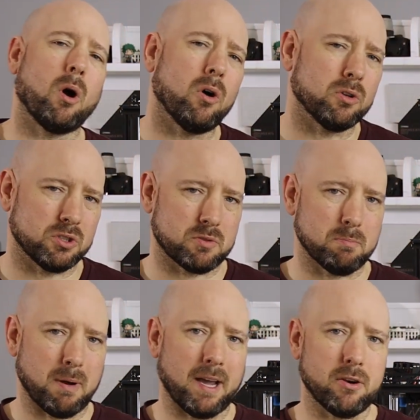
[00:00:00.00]
were all just
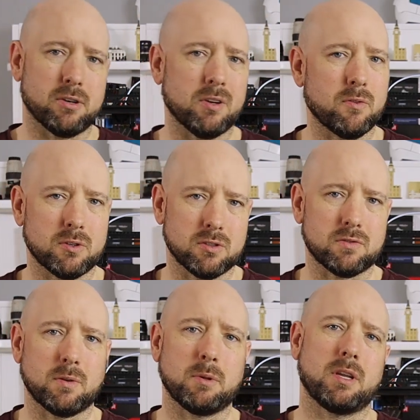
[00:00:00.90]
minor
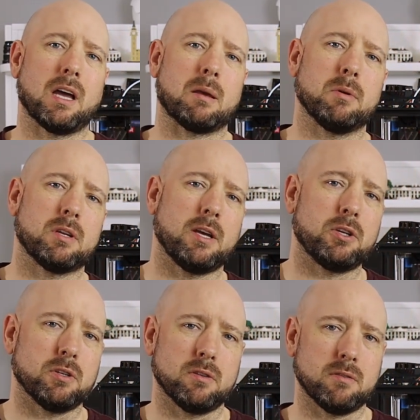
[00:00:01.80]
differences from the
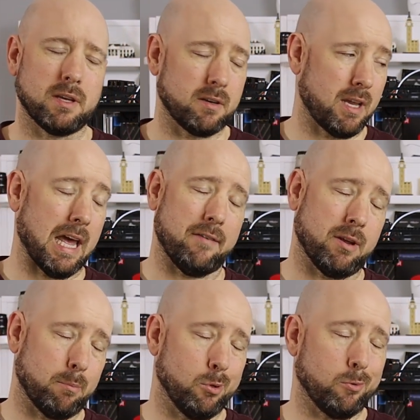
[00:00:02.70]
documentation that
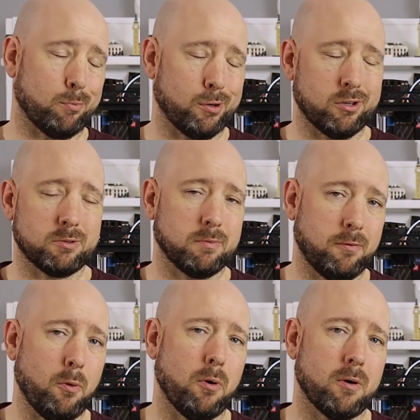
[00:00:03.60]
having built printers
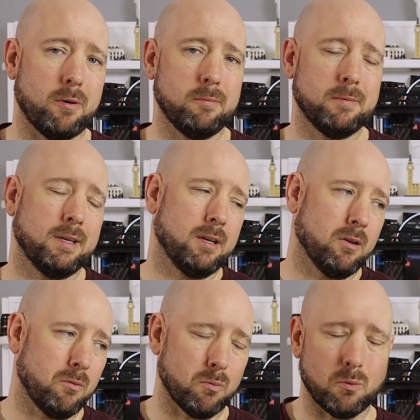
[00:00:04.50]
before
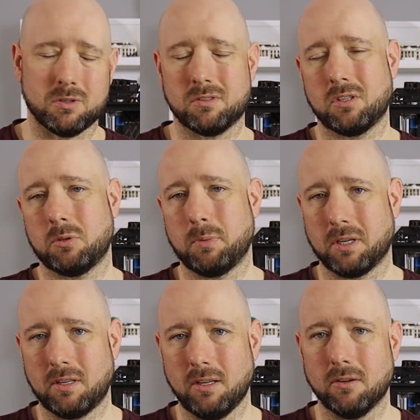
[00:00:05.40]
wasn't such a
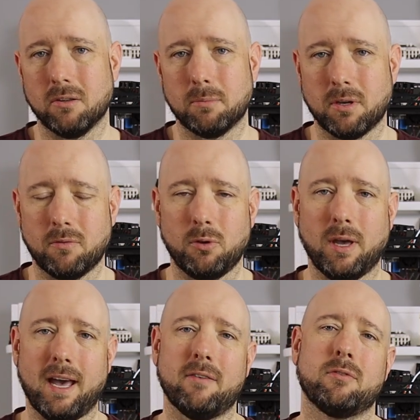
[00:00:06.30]
big deal, but if you
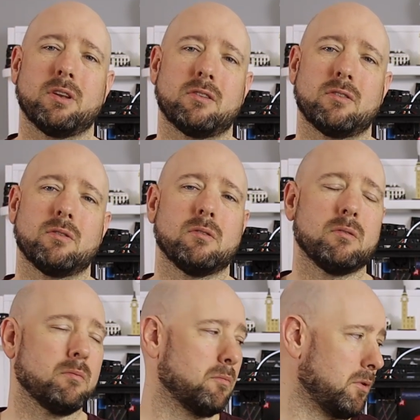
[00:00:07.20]
haven't,
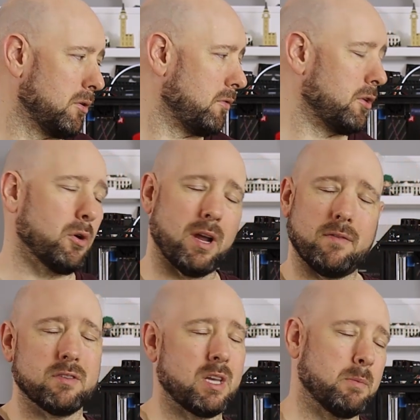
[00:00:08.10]
you know, if you don't
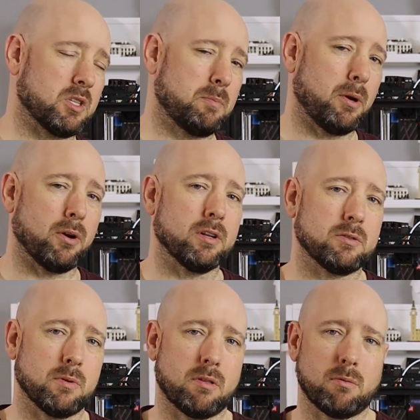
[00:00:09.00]
have the same
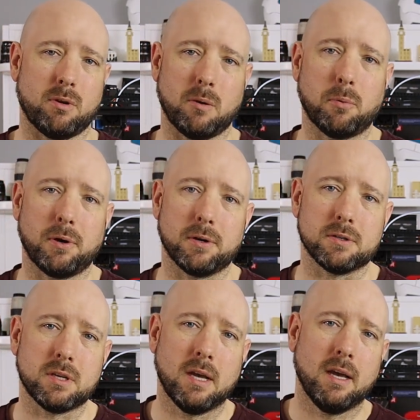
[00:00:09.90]
experience with 3D
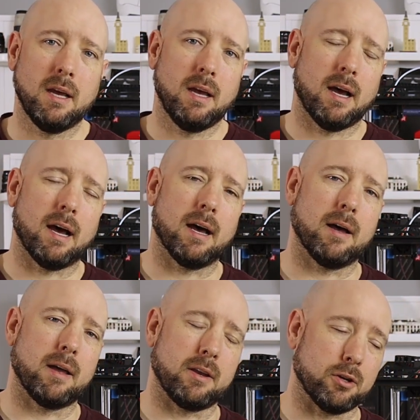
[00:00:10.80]
printers
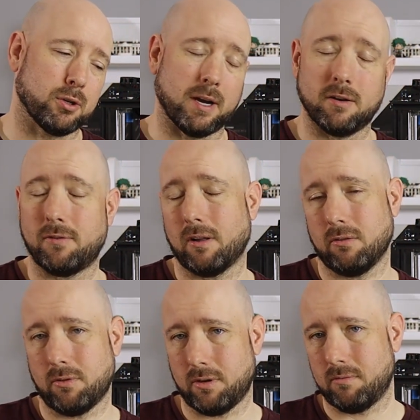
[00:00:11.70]
uh, and you're trying to
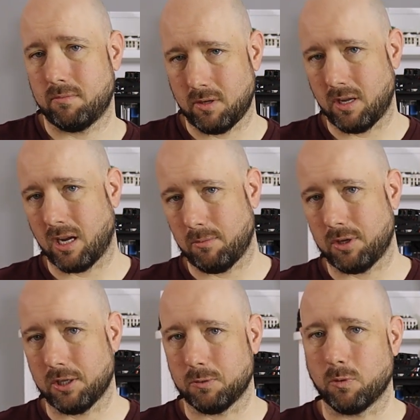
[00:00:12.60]
follow the, the
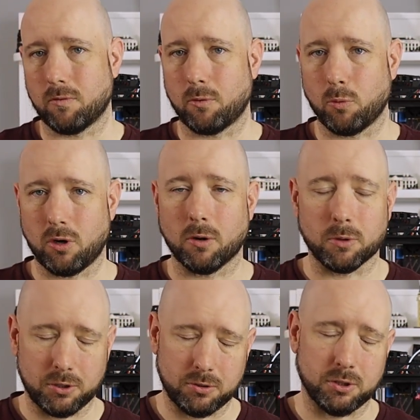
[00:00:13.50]
documentation word for word,
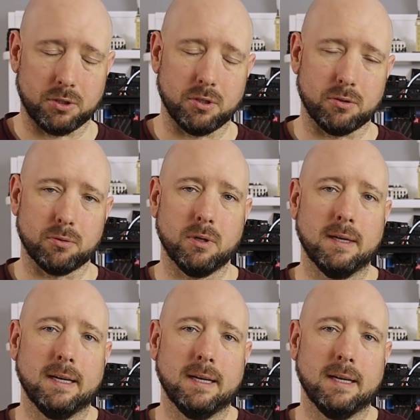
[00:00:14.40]
which you should do,